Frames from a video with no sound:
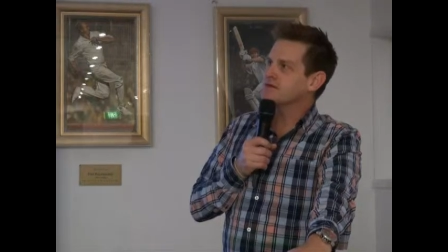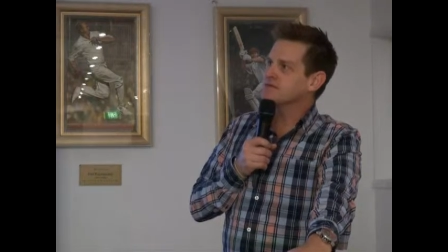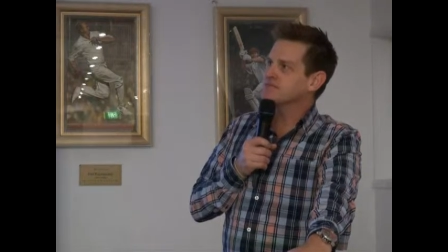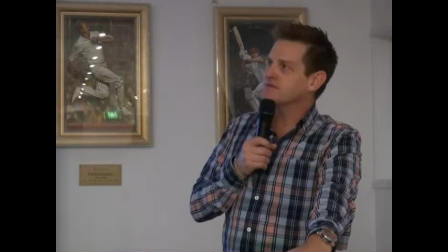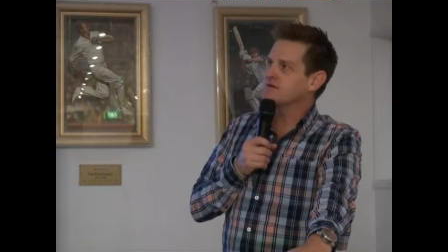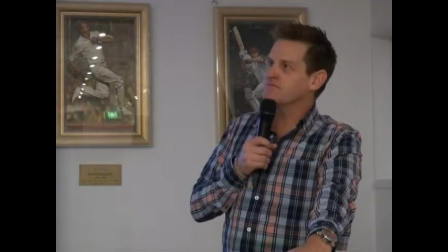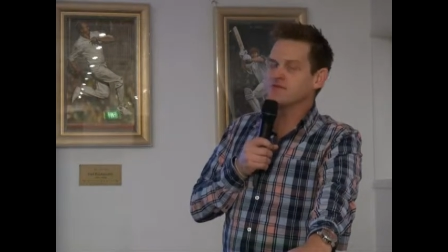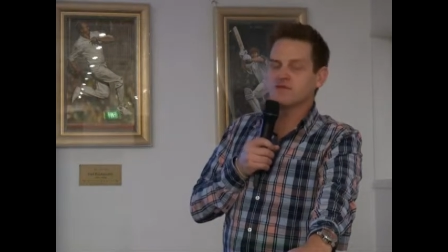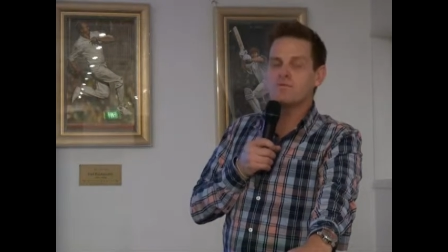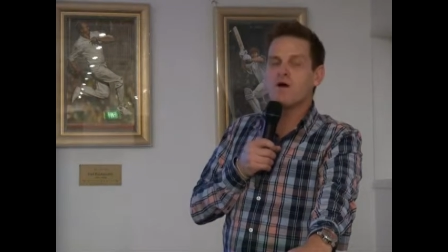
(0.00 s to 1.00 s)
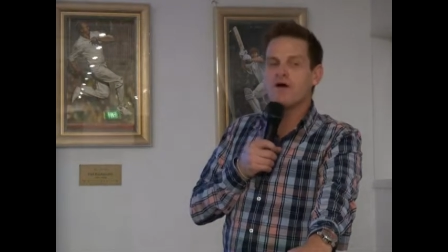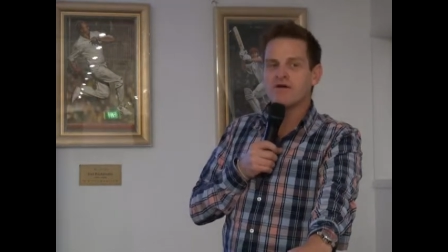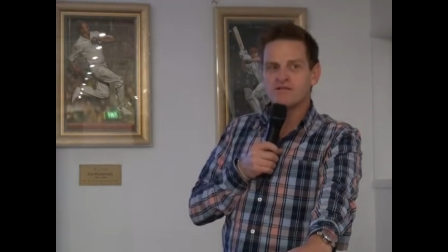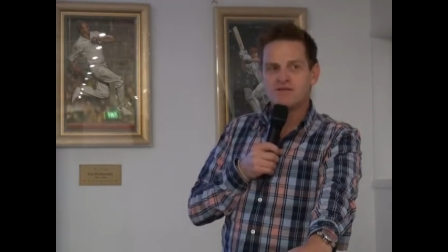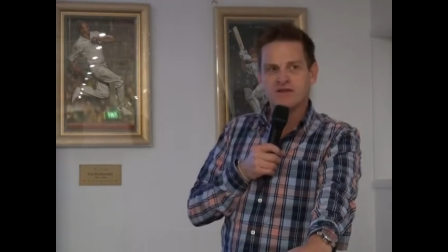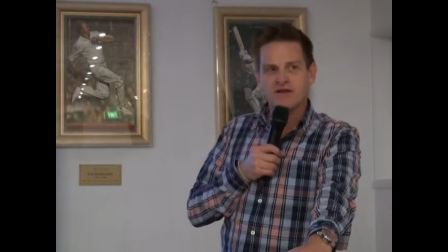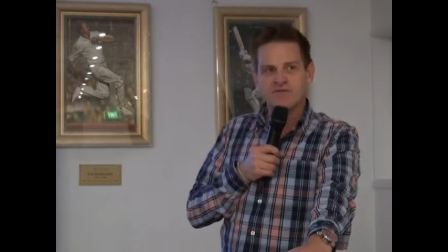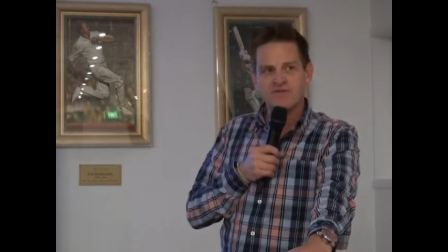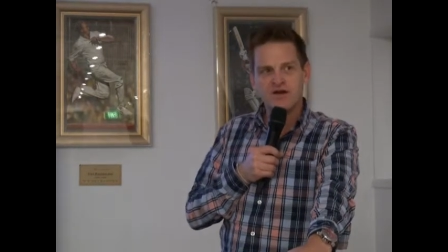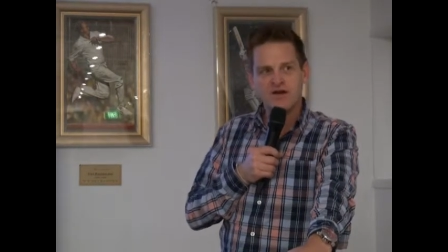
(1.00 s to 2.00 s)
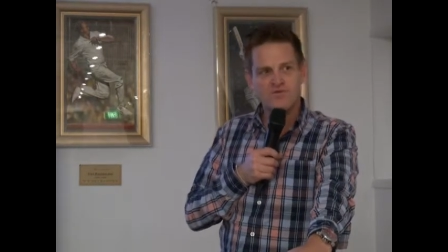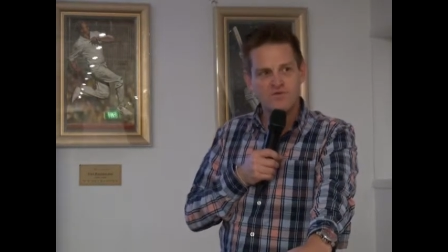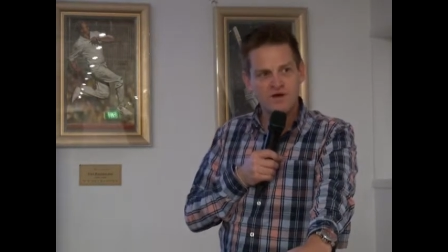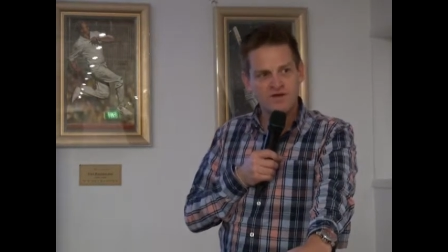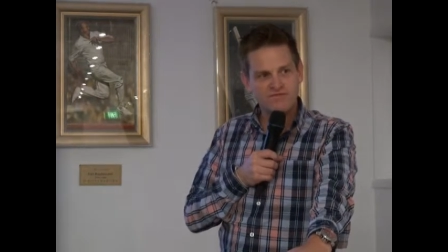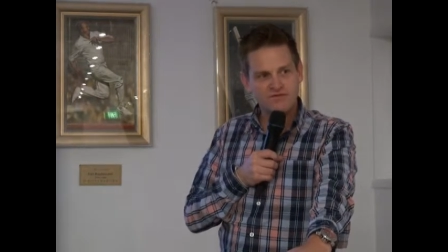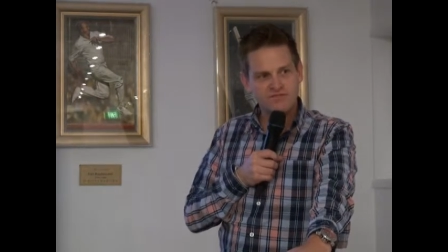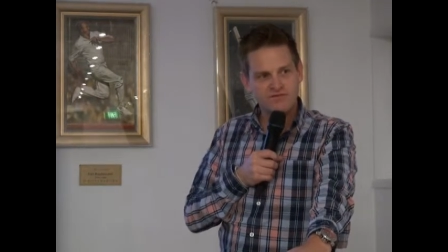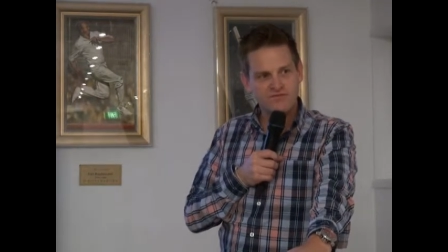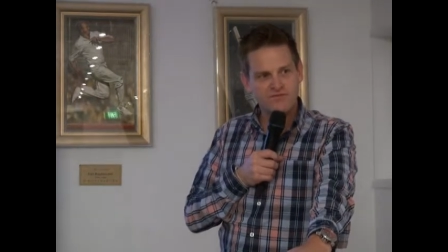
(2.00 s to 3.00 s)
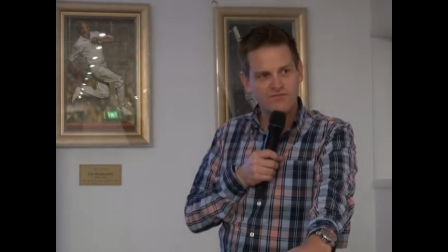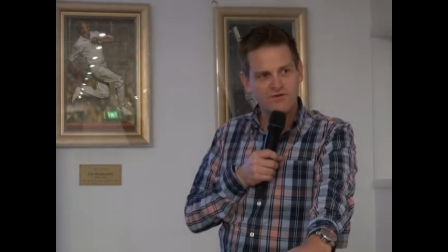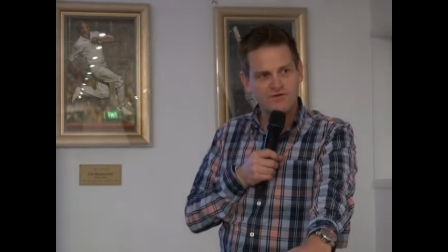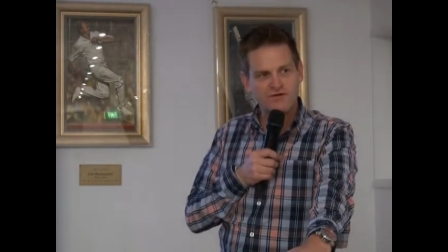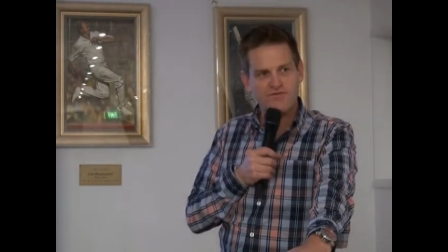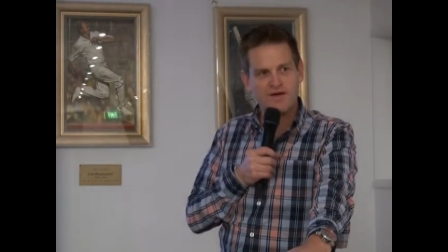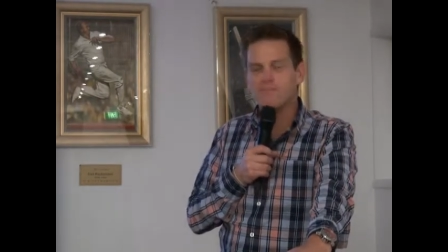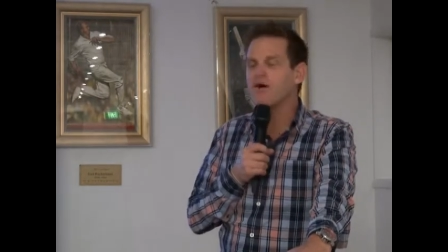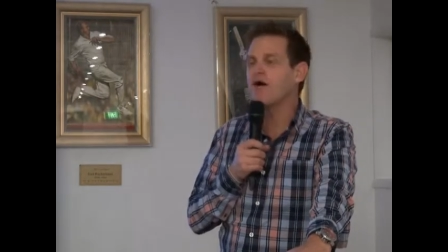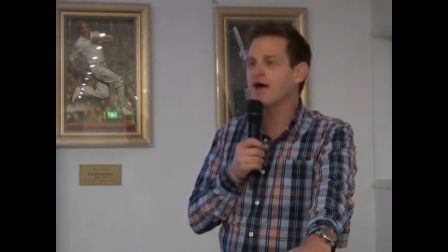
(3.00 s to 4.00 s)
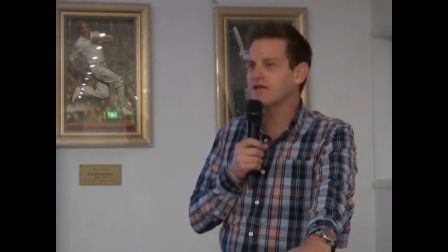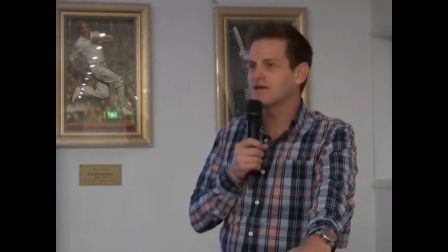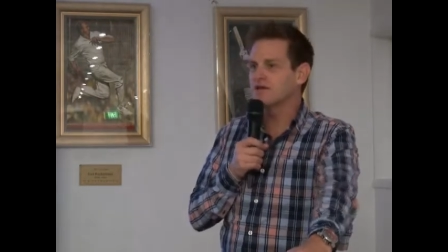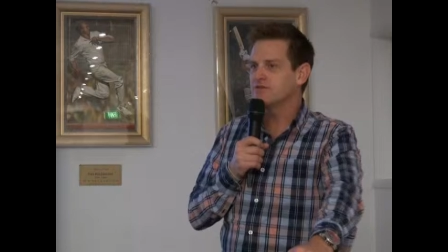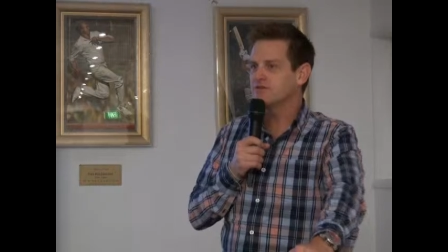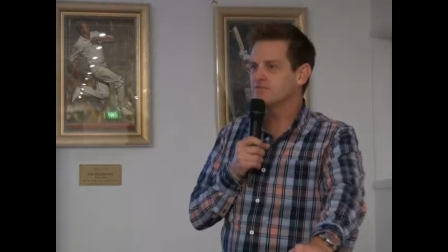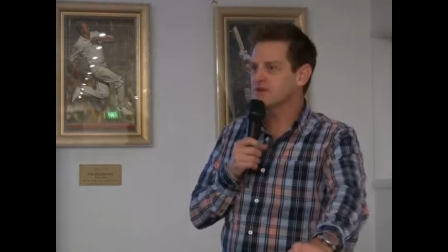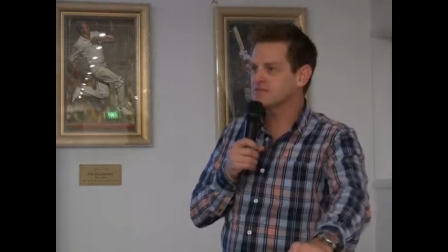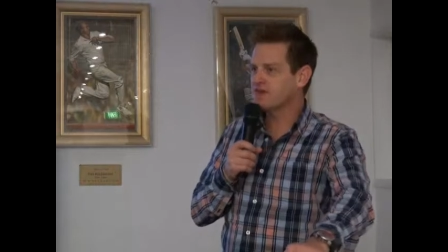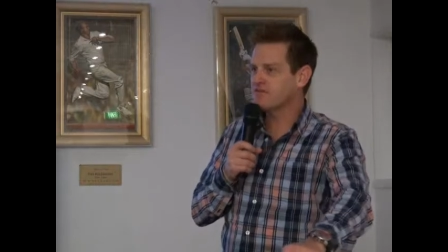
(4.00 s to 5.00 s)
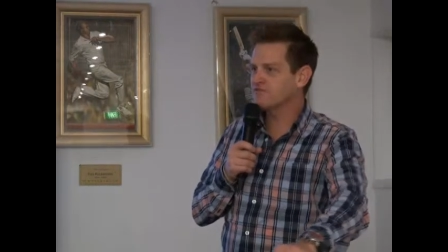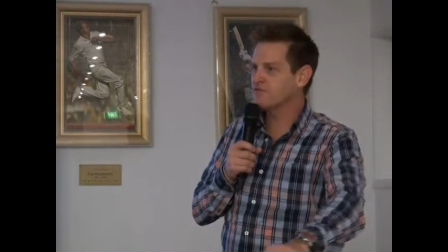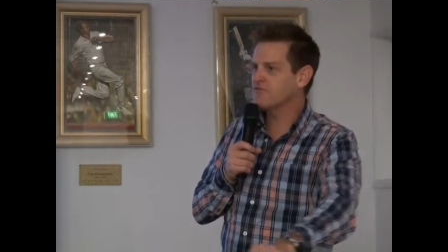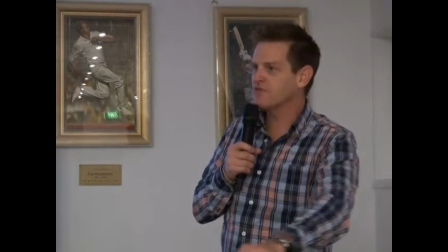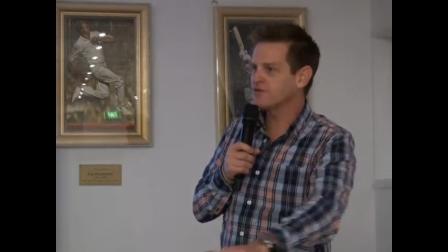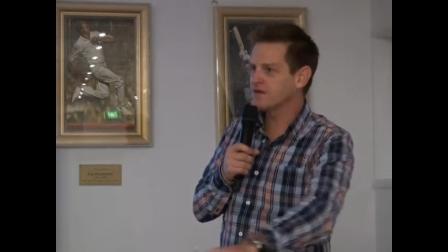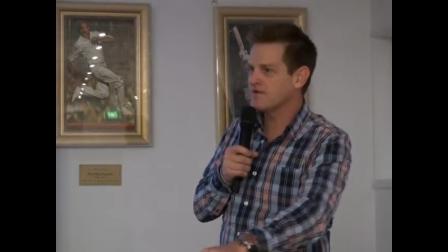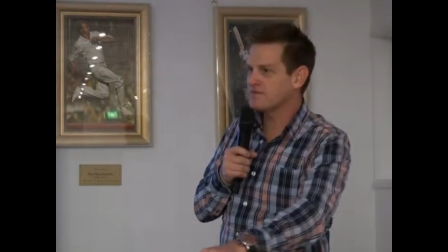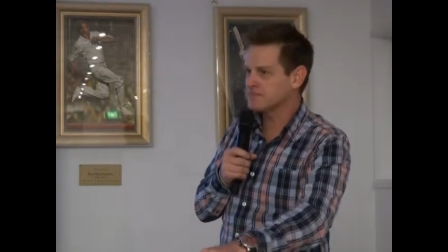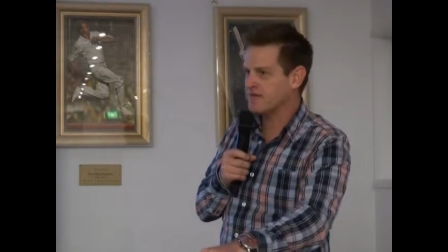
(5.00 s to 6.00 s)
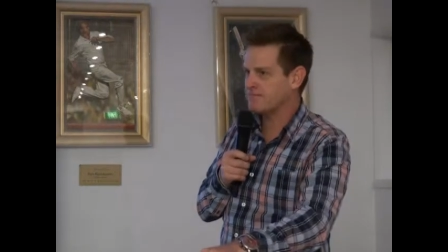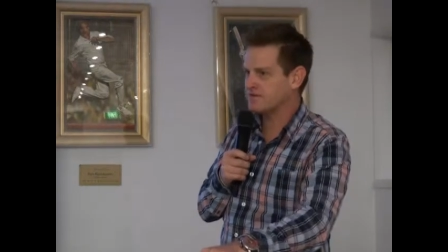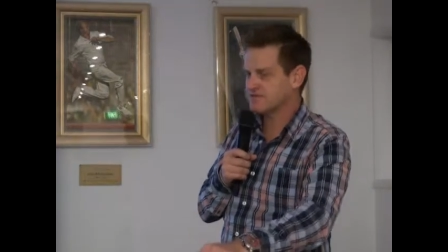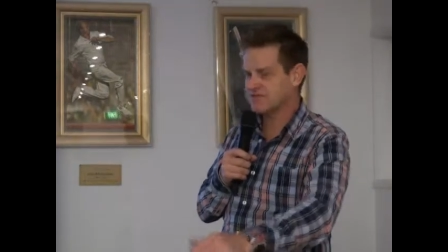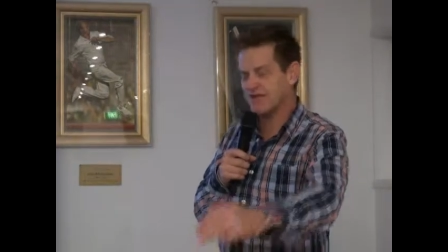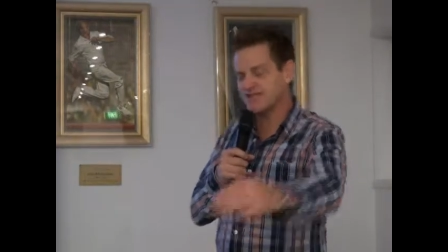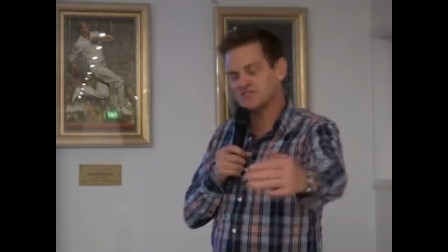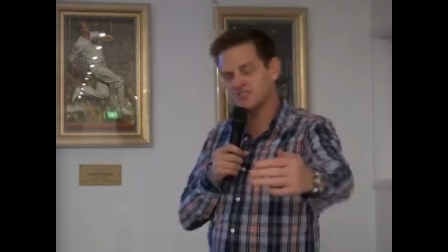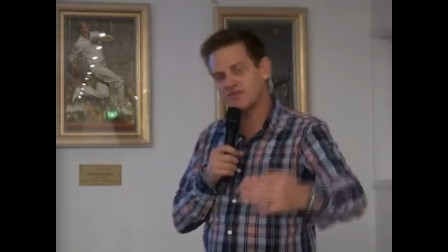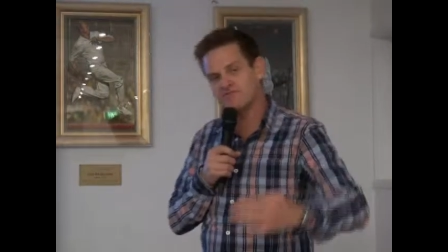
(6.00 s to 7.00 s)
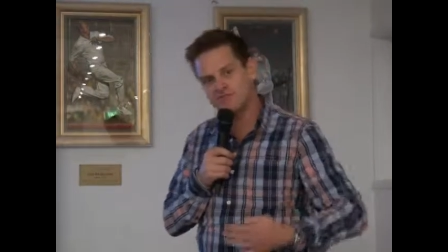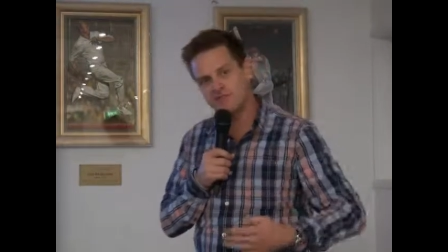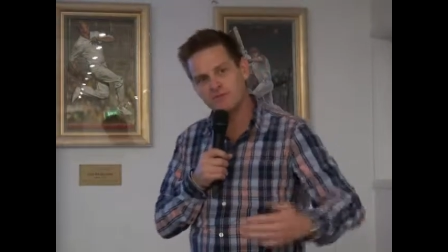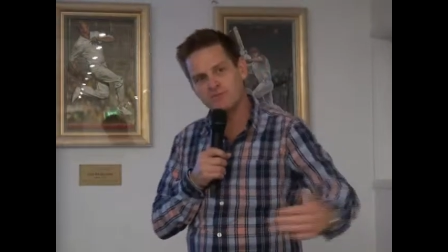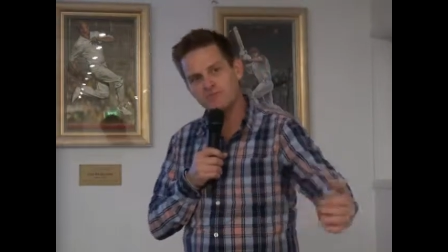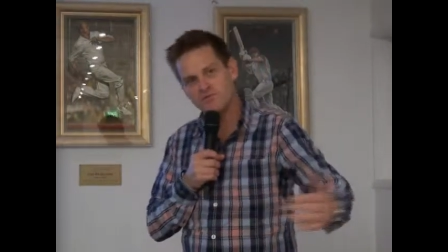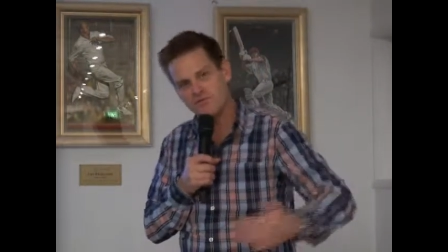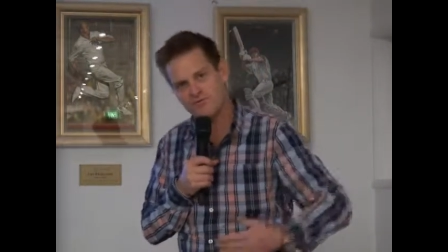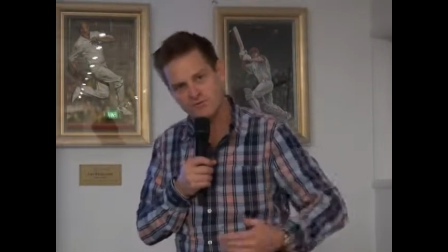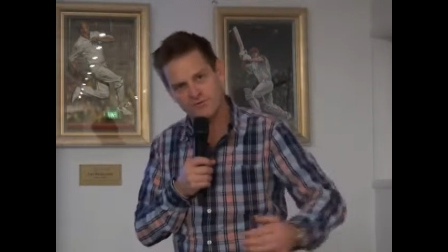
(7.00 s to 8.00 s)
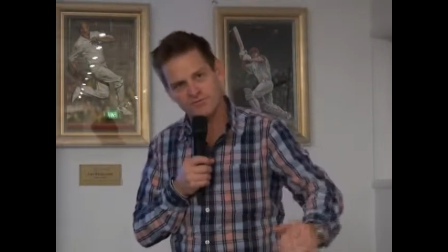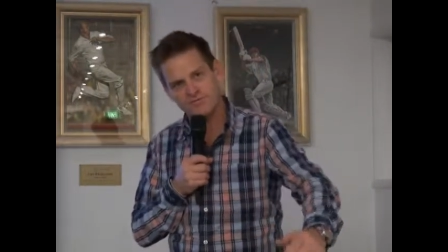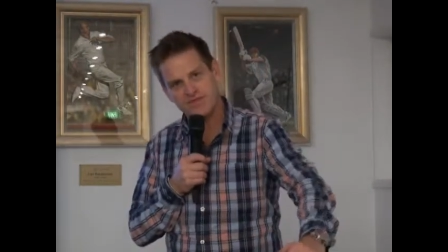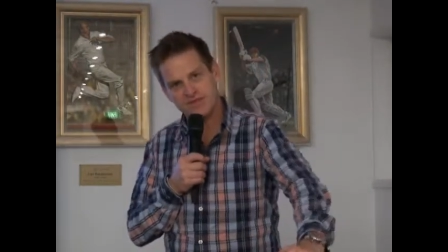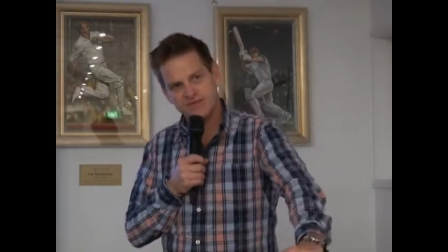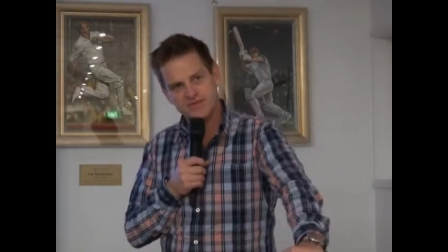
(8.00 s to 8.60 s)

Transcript: I said, I'm really worried that you're going to run over one of us. If we fall off our bike, you'll run us over before you know what's happened. I said, can you just give us a little bit more room?